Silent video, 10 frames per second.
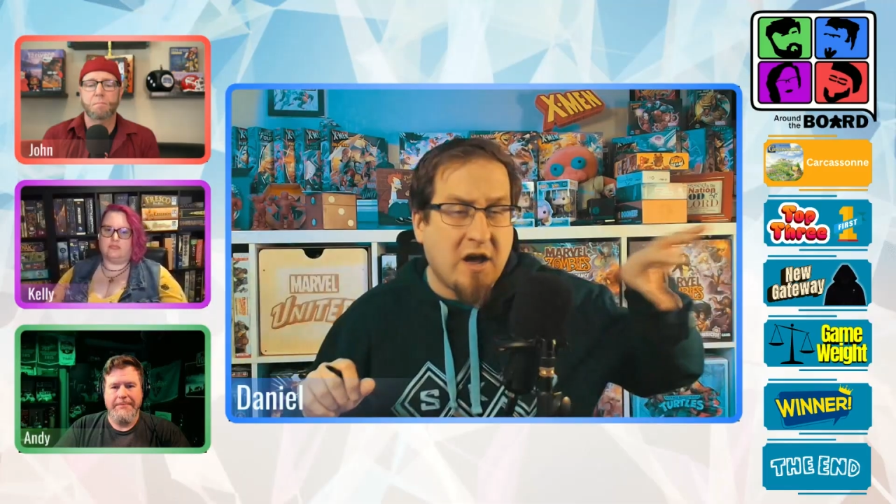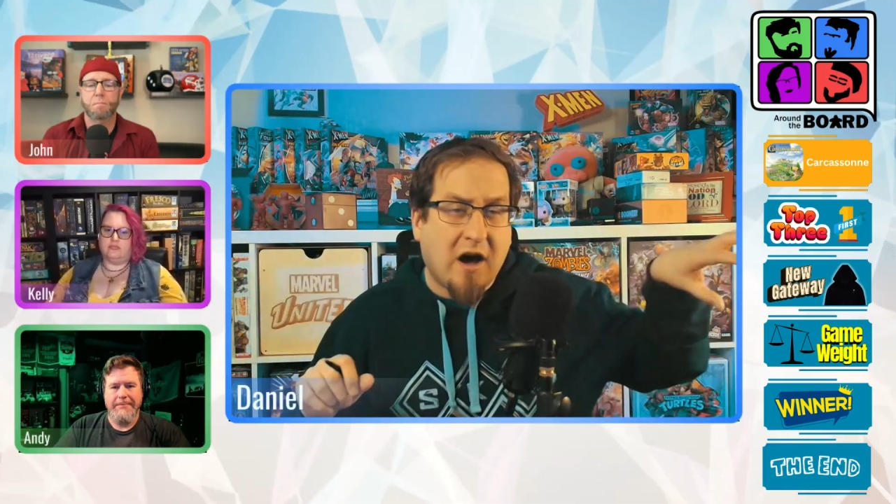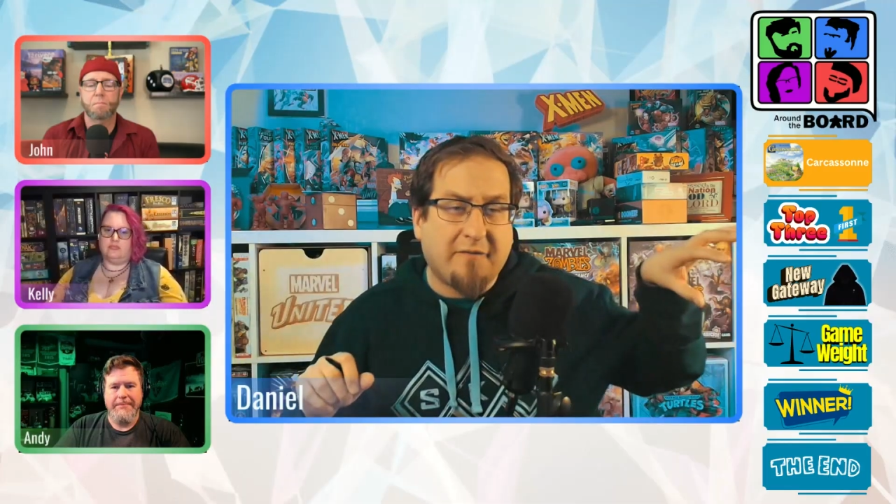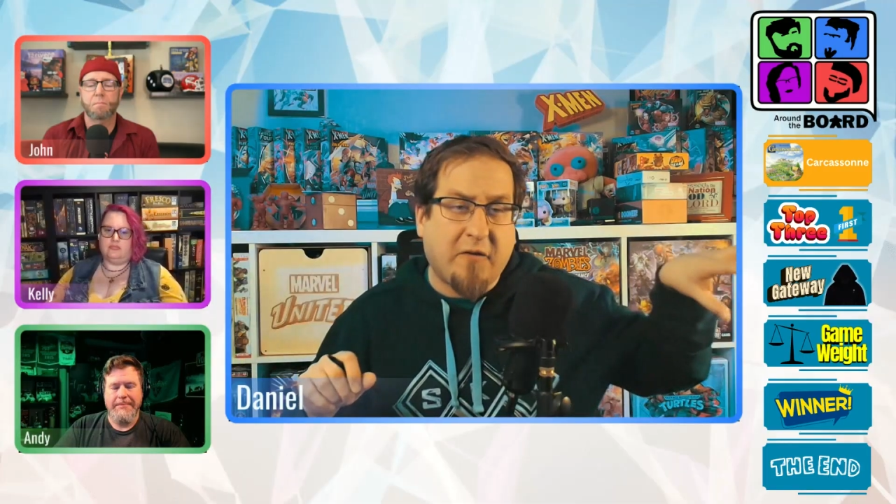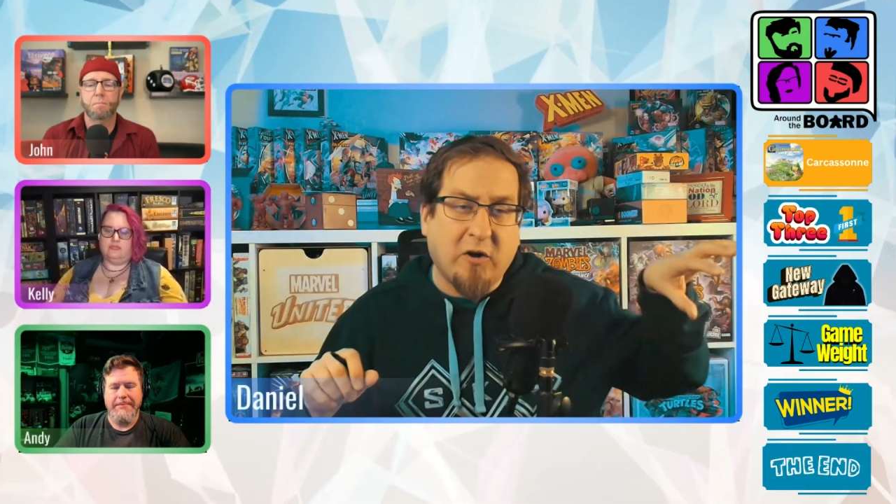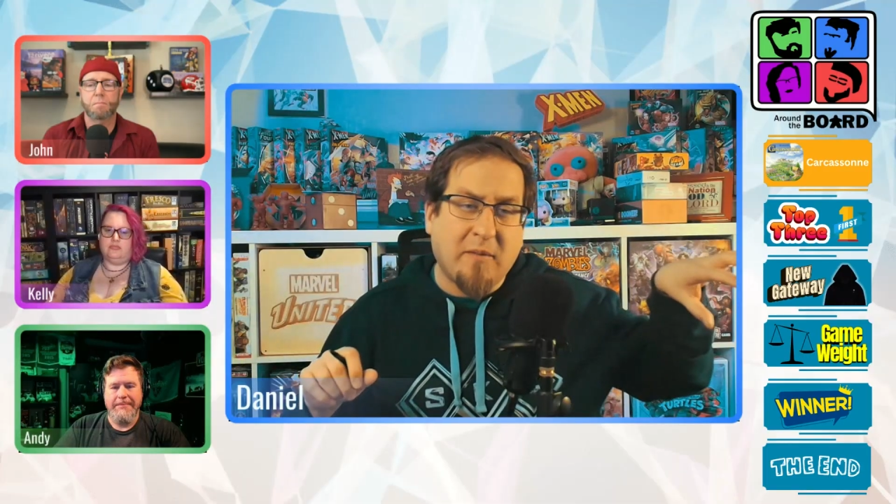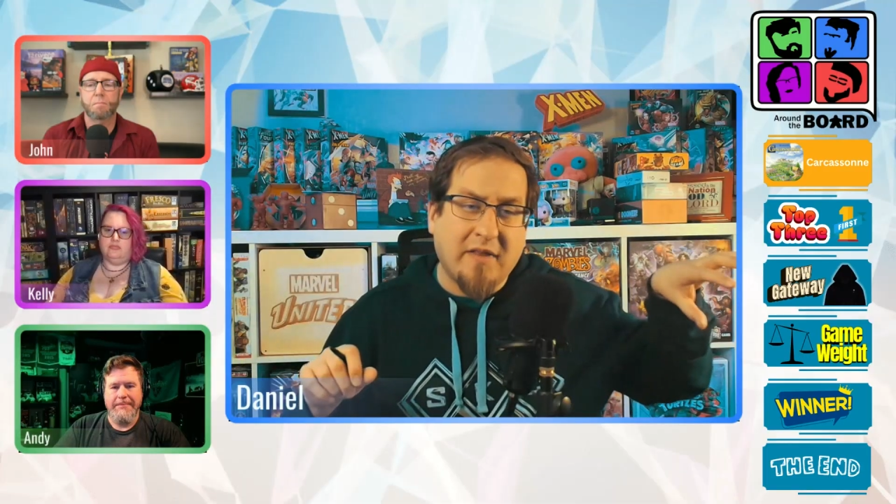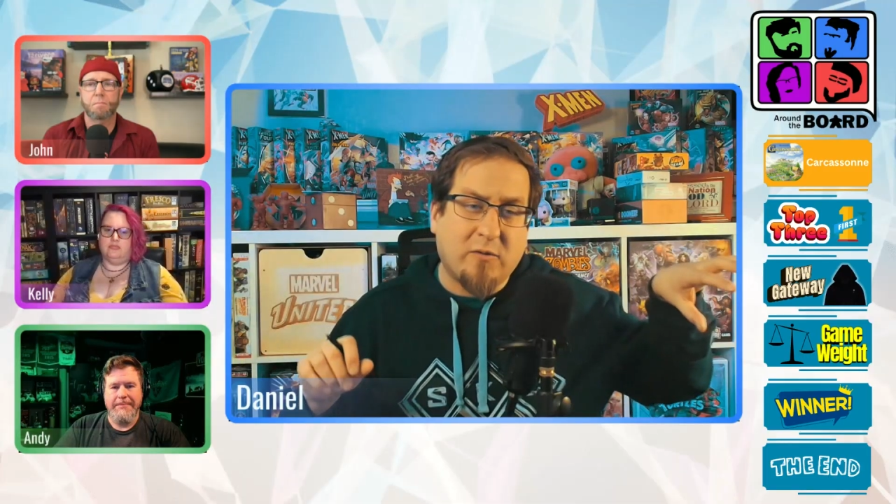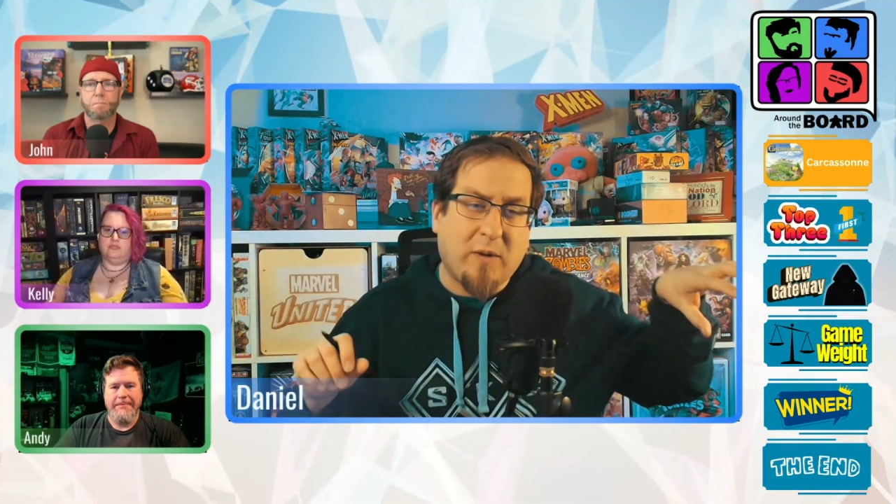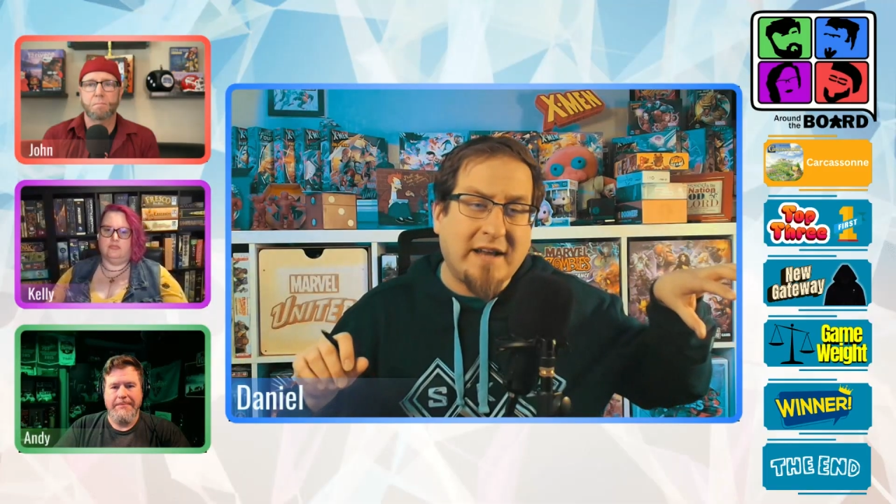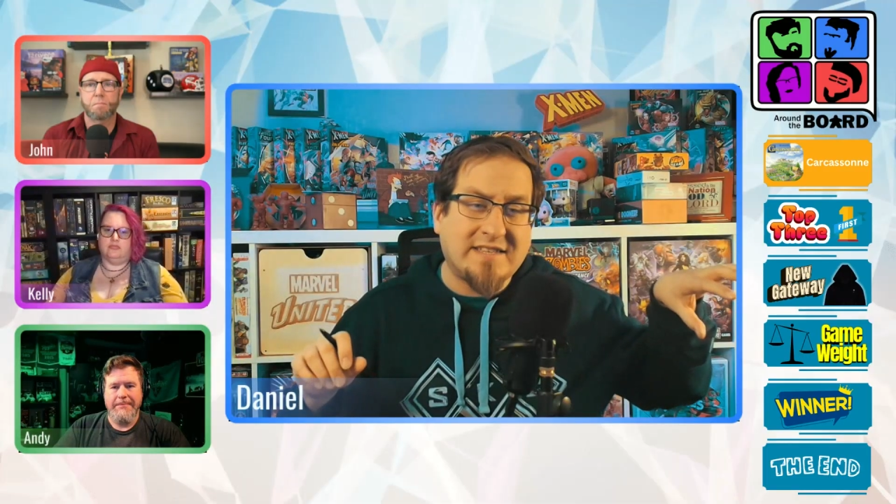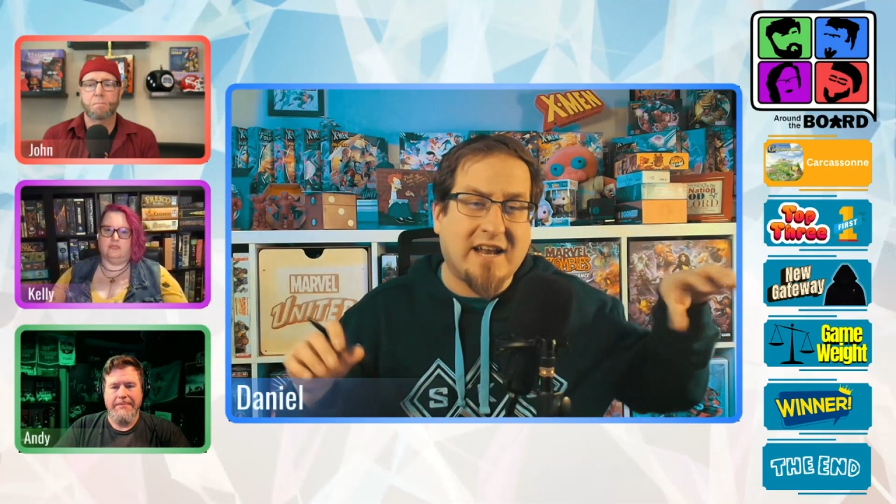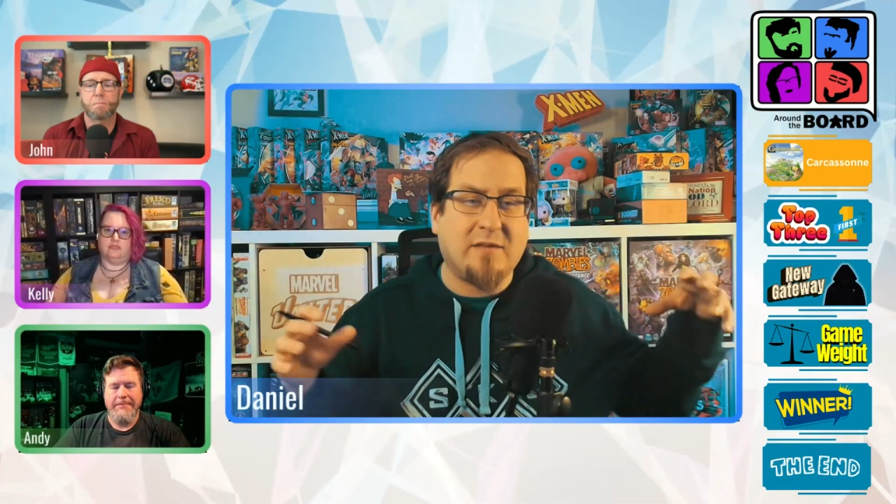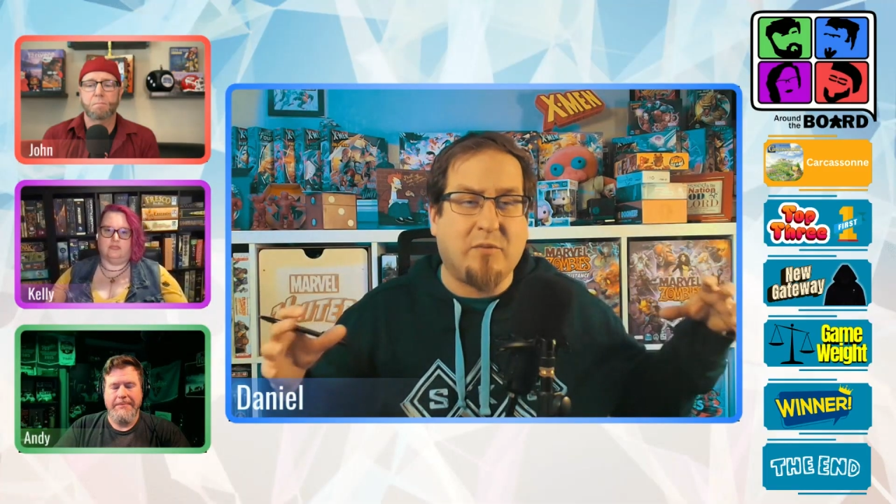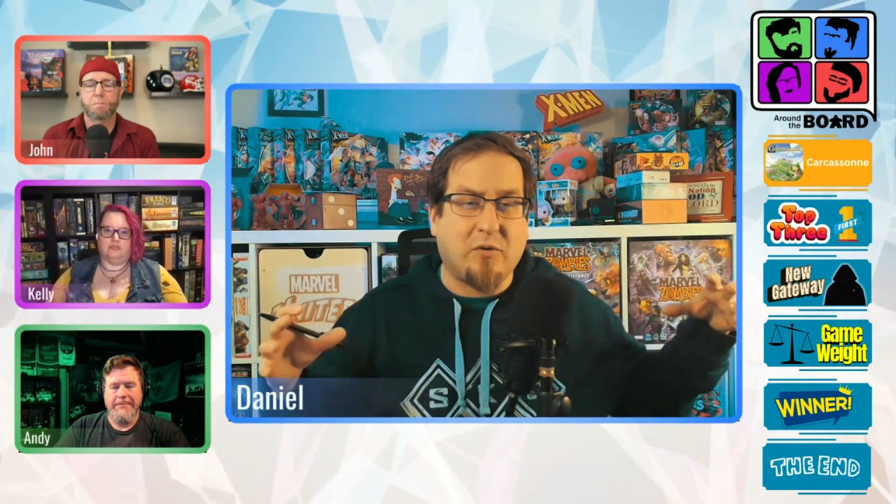a farm on the right side of
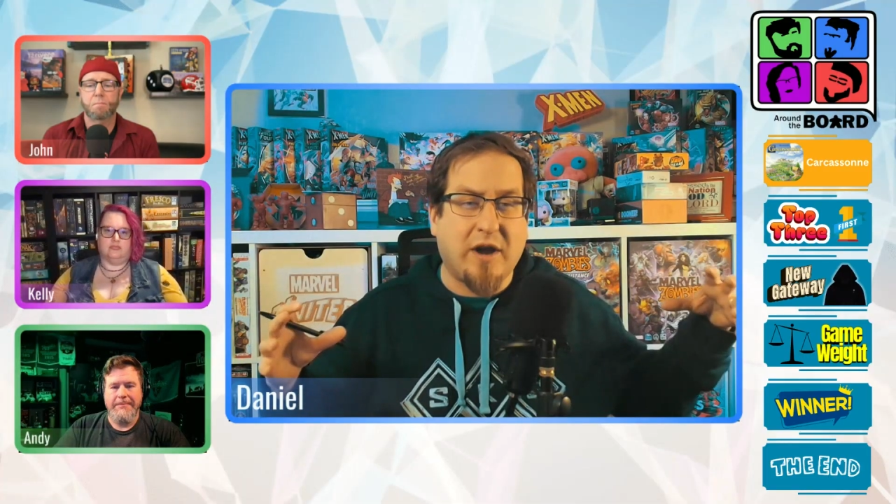the board,